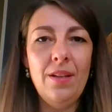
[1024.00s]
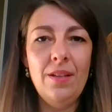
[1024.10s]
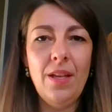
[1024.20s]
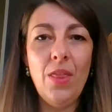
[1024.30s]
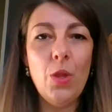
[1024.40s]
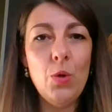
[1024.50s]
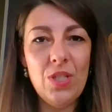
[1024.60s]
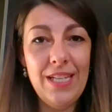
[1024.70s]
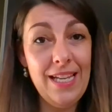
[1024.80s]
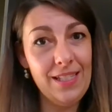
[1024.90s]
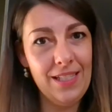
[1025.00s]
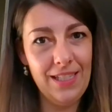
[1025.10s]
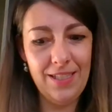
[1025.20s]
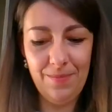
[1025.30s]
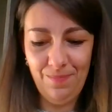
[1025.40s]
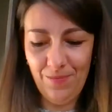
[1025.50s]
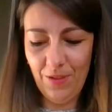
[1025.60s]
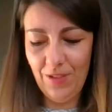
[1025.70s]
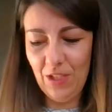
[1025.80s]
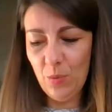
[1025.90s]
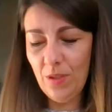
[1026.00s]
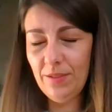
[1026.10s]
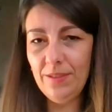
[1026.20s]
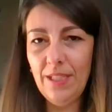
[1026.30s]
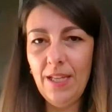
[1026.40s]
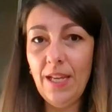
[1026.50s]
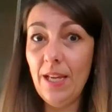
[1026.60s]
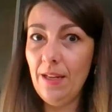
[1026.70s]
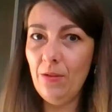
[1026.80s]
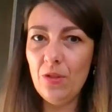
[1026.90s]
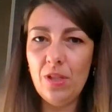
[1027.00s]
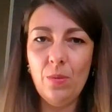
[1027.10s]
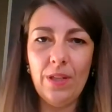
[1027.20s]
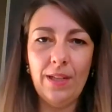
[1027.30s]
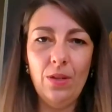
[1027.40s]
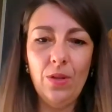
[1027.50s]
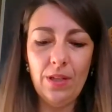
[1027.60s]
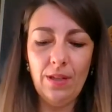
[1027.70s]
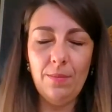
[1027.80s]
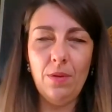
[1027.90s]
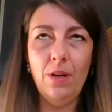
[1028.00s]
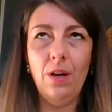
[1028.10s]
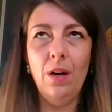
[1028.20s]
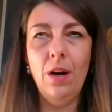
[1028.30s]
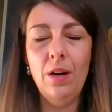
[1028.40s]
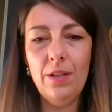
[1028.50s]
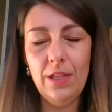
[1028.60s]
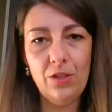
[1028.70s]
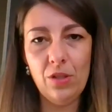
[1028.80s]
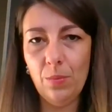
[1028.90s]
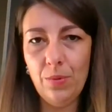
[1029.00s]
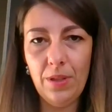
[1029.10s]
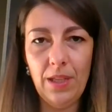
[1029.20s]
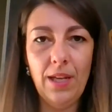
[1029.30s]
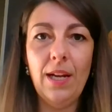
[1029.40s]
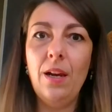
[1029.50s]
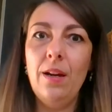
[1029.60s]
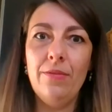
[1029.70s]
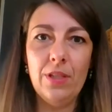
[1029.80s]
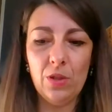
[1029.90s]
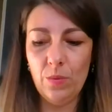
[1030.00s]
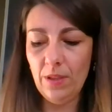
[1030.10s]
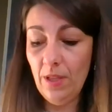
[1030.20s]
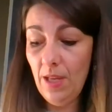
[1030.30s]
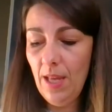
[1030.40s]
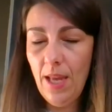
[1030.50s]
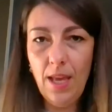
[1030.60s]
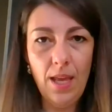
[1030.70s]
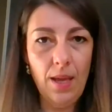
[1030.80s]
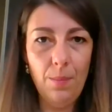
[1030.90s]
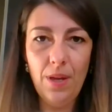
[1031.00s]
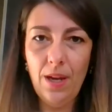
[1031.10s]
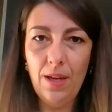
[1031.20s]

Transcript: enthusiastic on this one. And also when I look at it, oh, it's so pretty. I love this one. But